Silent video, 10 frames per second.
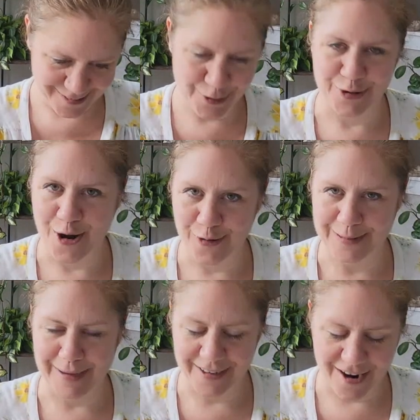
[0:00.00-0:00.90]
grow
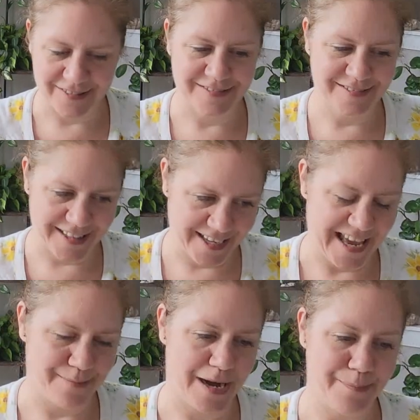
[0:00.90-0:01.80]
in my garden, they
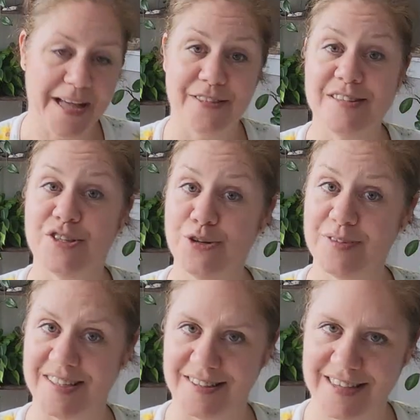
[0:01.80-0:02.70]
came up, and these new
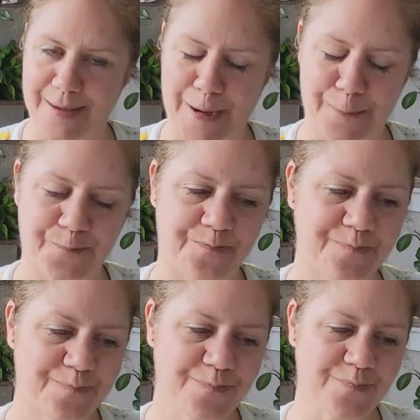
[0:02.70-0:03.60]
seeds came up.
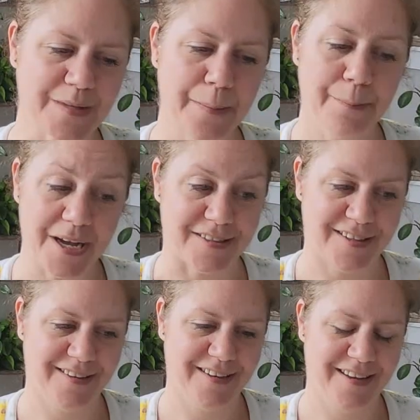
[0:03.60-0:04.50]

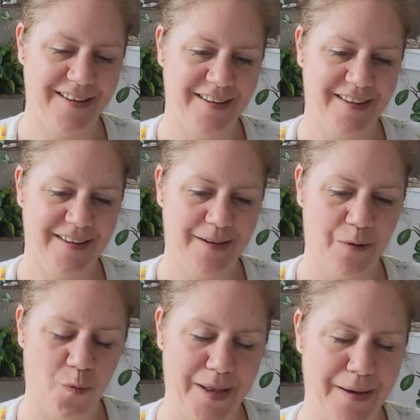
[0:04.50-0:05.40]
But
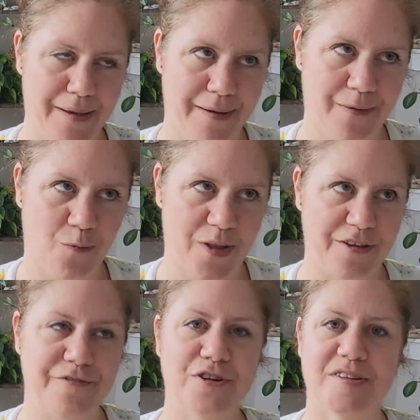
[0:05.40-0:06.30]
when
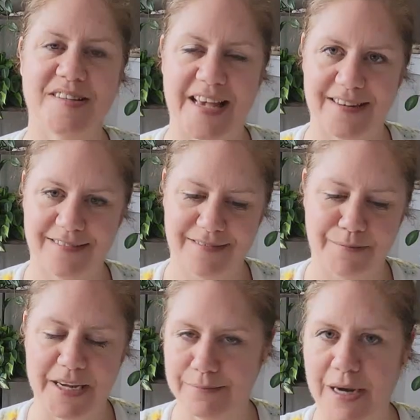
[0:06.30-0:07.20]
the first set,
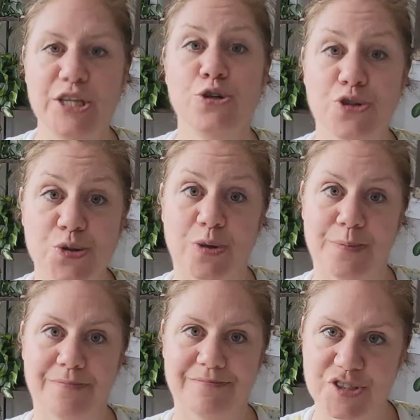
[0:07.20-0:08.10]
my
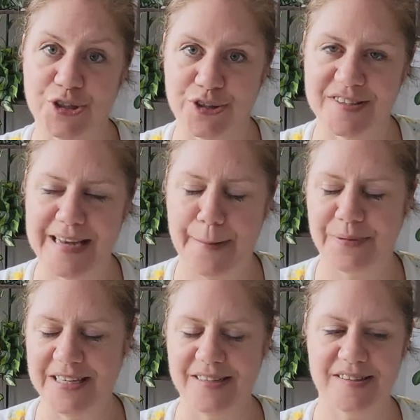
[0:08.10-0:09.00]
usual sugar snap
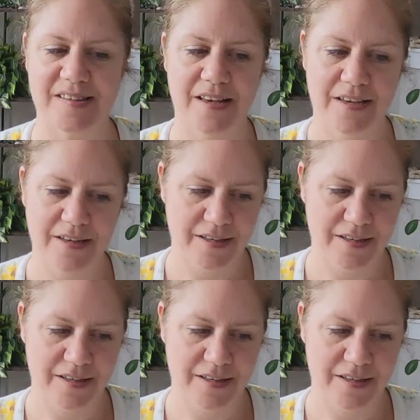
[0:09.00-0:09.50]
peas